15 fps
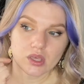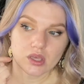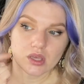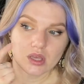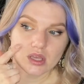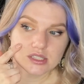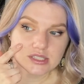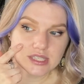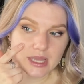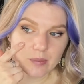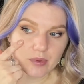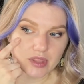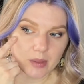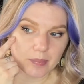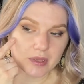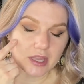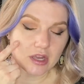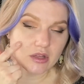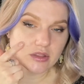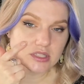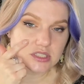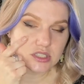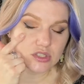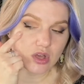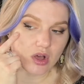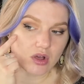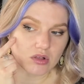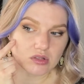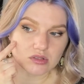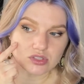Same with up here. This is
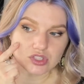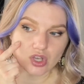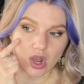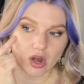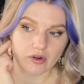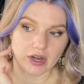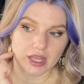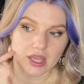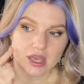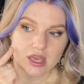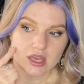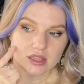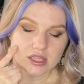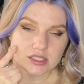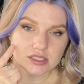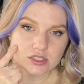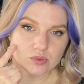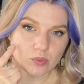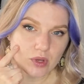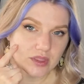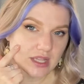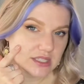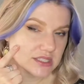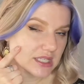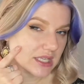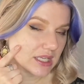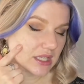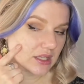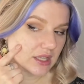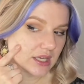all scarring. This is one that's
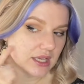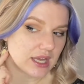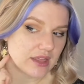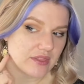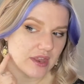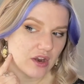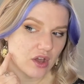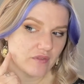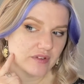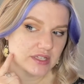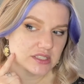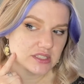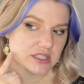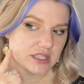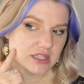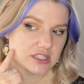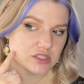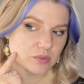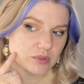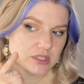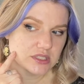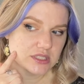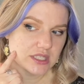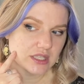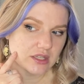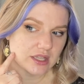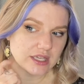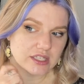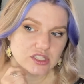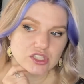healing, and then obviously this one is
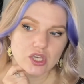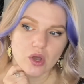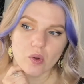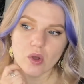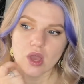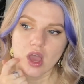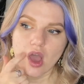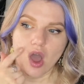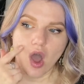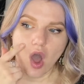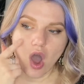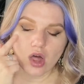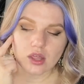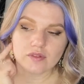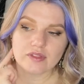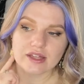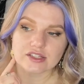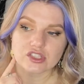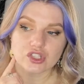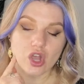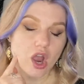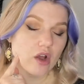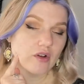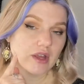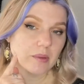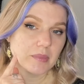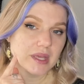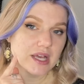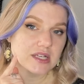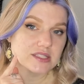healing. So all of that scarring
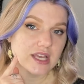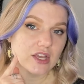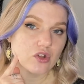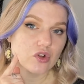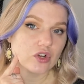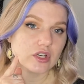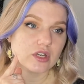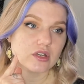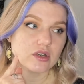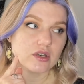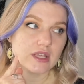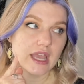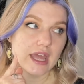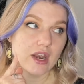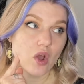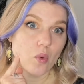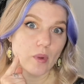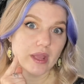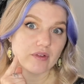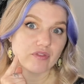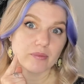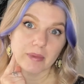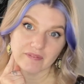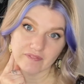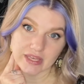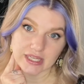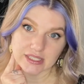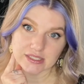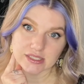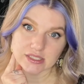because I couldn't get away from my
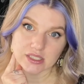face.